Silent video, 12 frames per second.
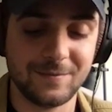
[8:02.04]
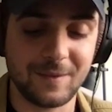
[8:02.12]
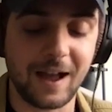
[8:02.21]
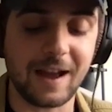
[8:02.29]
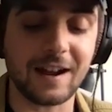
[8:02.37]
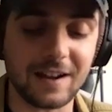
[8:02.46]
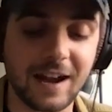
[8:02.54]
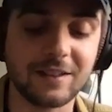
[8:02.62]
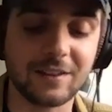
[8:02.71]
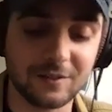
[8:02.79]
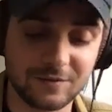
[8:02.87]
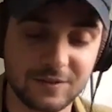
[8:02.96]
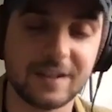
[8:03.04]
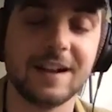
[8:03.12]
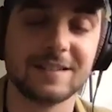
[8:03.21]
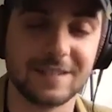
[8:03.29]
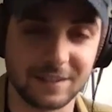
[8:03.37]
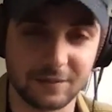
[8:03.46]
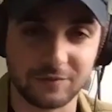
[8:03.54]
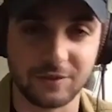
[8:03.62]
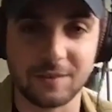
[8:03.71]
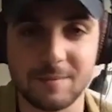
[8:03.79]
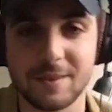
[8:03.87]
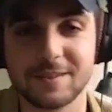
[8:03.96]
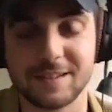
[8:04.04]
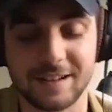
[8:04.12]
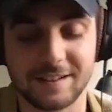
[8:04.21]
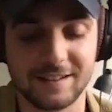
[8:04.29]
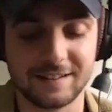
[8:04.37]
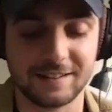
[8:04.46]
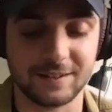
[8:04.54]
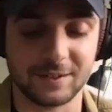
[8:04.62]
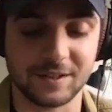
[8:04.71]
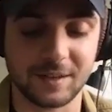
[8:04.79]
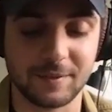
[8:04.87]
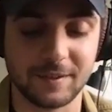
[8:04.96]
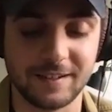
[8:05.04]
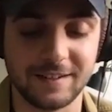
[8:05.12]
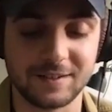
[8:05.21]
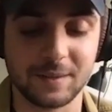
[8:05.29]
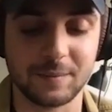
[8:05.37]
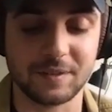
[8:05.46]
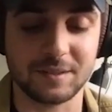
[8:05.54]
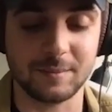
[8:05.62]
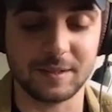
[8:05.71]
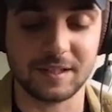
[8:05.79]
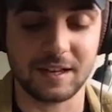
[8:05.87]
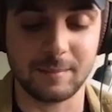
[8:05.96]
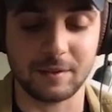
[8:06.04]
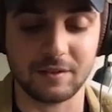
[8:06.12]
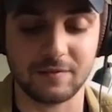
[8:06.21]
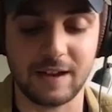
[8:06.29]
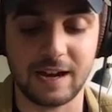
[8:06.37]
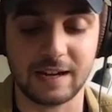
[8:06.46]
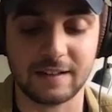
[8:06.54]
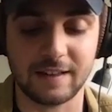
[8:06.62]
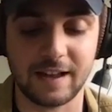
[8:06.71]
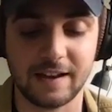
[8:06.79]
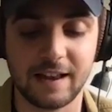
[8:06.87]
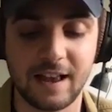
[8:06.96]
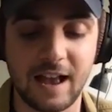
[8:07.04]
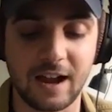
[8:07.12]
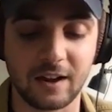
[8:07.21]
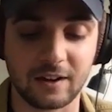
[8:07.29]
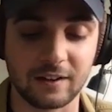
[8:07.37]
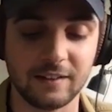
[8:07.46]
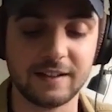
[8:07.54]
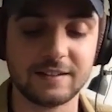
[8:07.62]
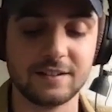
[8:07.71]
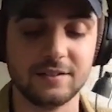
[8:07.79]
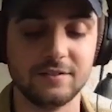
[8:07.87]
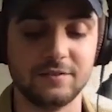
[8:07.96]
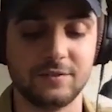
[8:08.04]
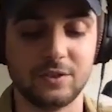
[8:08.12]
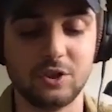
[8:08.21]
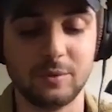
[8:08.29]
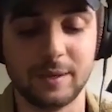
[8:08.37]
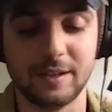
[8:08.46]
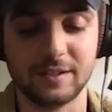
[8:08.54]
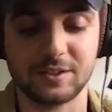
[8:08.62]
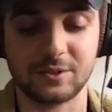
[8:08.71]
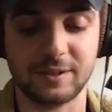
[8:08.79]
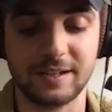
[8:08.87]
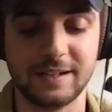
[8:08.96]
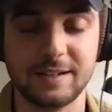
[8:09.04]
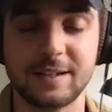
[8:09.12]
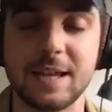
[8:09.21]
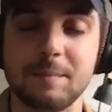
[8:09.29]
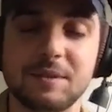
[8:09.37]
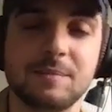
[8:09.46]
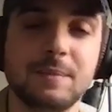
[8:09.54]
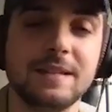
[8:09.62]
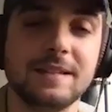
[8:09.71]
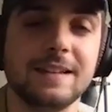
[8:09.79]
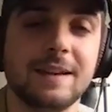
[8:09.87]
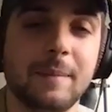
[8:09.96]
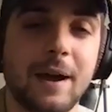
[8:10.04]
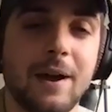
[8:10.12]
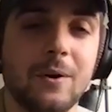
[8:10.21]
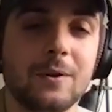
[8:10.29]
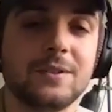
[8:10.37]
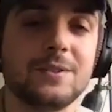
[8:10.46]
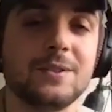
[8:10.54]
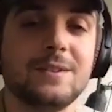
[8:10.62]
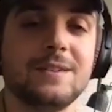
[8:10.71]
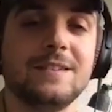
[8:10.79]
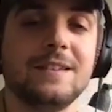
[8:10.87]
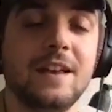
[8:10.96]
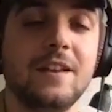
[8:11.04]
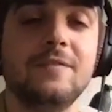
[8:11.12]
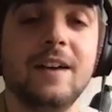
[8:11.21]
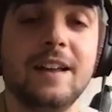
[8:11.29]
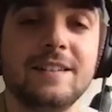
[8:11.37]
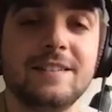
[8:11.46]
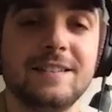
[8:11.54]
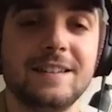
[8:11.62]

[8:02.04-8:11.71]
I love connecting the flood myths. And I think that there's something to be said about the fact that a collective human history keeps speaking about an event.